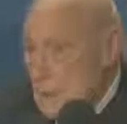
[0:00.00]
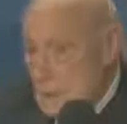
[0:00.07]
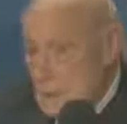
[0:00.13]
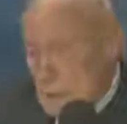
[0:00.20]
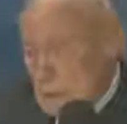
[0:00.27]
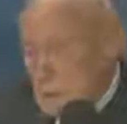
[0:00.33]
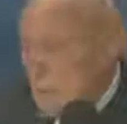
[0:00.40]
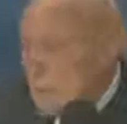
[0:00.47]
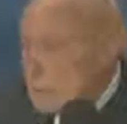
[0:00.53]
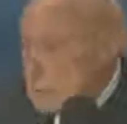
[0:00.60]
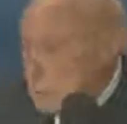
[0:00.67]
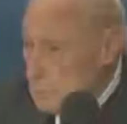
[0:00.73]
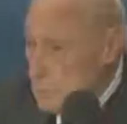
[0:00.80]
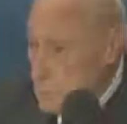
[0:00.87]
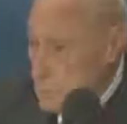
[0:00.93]
But it
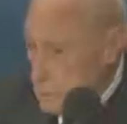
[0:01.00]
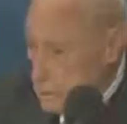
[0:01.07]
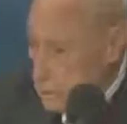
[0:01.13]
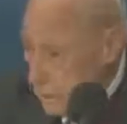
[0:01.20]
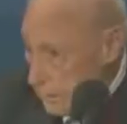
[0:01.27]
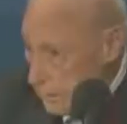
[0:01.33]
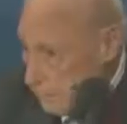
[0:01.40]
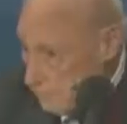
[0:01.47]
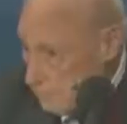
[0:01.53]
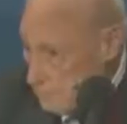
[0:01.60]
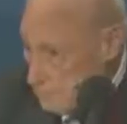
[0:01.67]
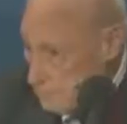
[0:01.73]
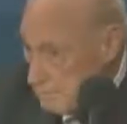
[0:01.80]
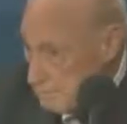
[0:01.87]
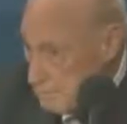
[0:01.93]
also was a signal
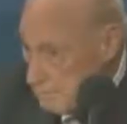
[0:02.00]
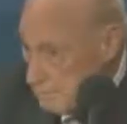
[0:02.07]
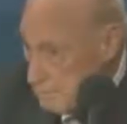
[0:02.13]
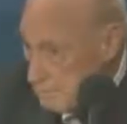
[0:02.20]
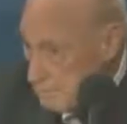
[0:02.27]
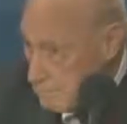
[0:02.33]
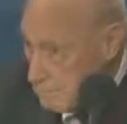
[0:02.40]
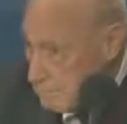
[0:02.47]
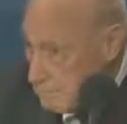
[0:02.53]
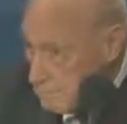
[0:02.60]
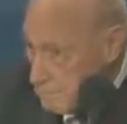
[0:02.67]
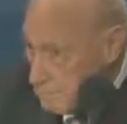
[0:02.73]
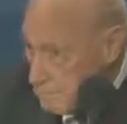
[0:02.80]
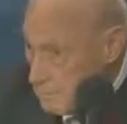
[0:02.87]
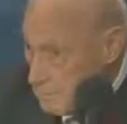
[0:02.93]

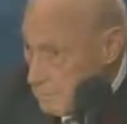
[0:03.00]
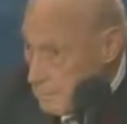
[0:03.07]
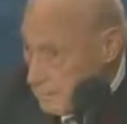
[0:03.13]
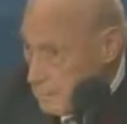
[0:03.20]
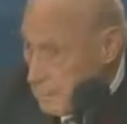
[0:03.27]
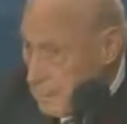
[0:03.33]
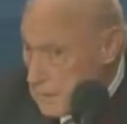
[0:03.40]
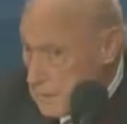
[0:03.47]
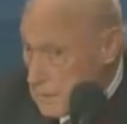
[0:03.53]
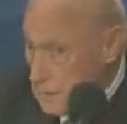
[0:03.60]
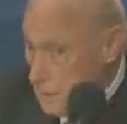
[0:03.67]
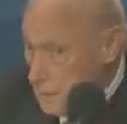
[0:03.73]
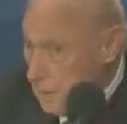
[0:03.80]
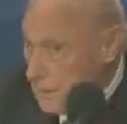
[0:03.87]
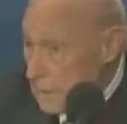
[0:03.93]
to the
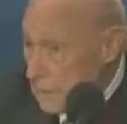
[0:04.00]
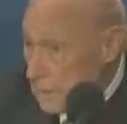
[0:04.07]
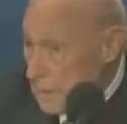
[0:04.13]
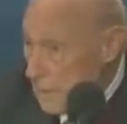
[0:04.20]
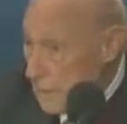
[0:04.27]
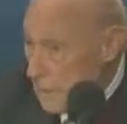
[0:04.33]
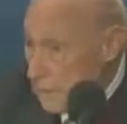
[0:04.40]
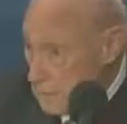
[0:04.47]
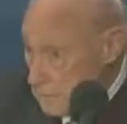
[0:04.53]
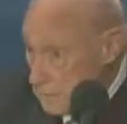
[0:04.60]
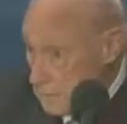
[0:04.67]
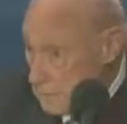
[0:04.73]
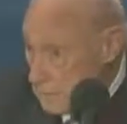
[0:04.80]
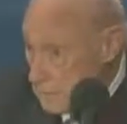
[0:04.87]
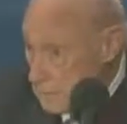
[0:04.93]
Islamic
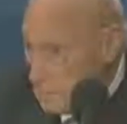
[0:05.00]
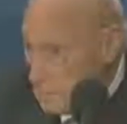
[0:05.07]
jihadis.